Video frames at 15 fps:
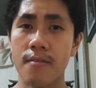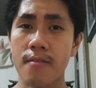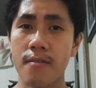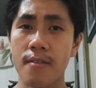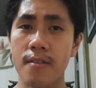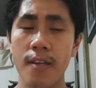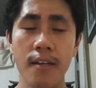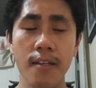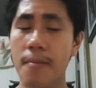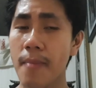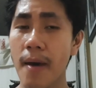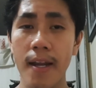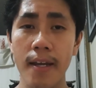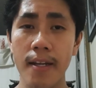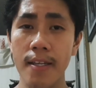It's not a
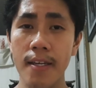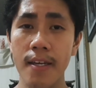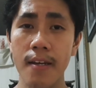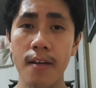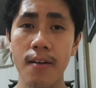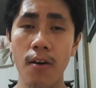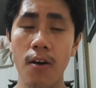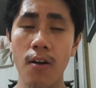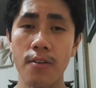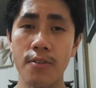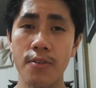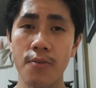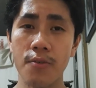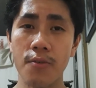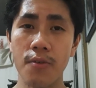bad idea at all
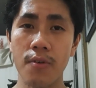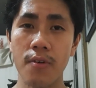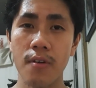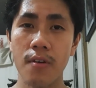to,